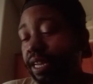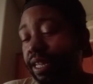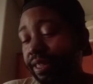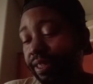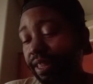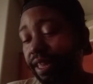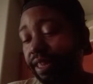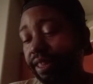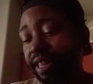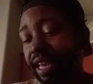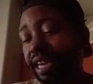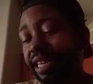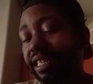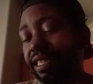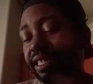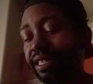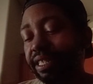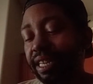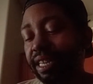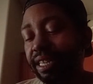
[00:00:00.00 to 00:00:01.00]
The
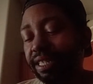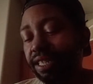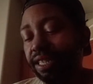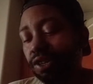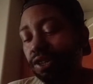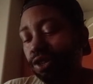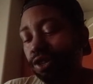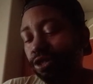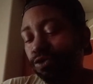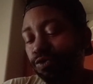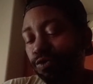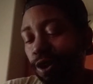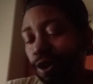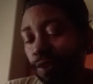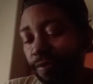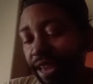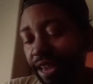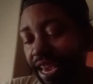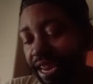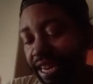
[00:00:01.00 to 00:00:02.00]
second station on
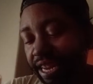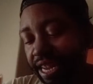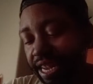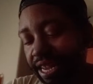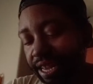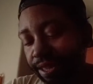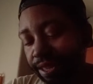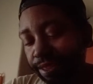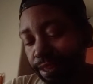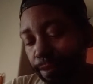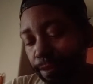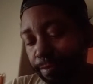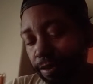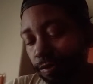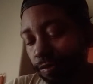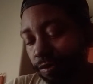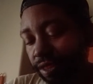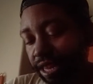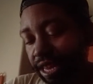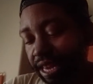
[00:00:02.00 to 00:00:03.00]
1280 is
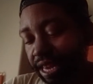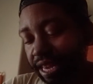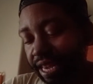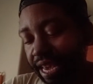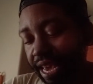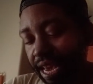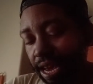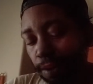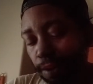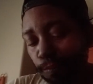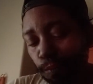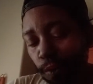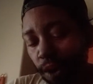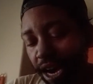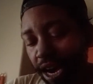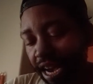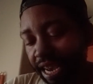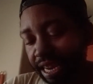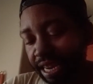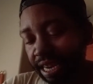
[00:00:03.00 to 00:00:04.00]

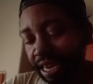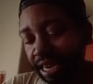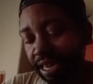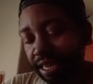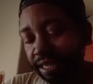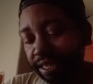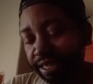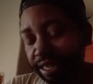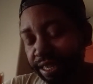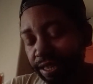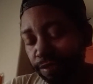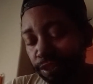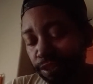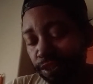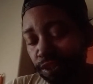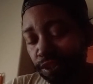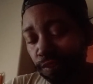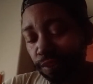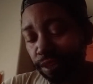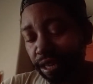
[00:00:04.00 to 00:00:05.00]
WTMY
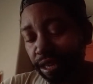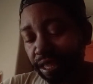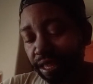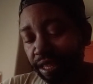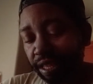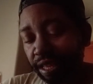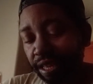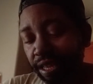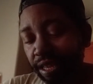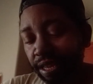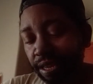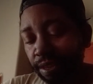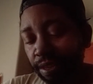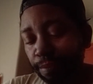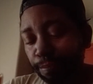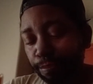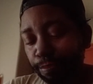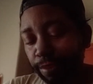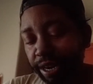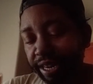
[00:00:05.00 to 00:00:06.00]
Sarasota,
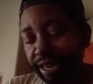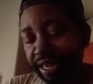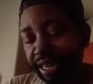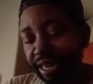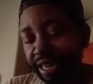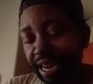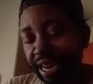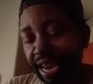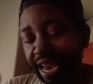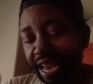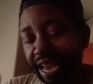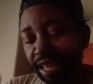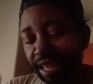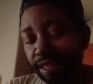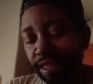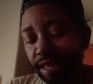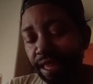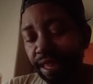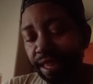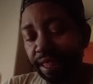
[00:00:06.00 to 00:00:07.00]
branded
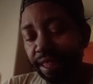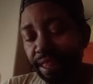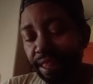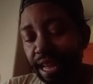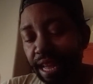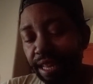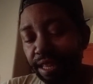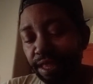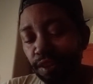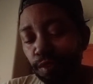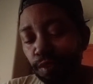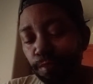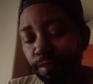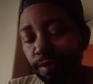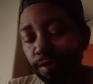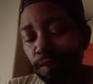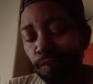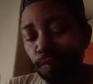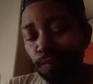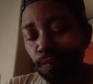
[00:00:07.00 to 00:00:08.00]
as La
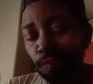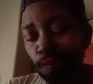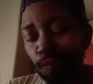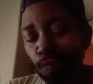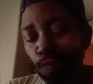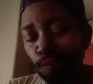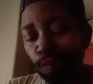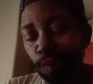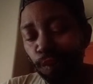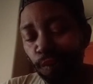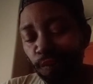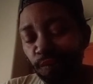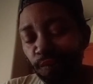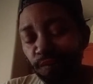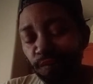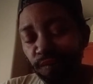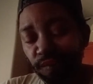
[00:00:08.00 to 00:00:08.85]
Numero Uno,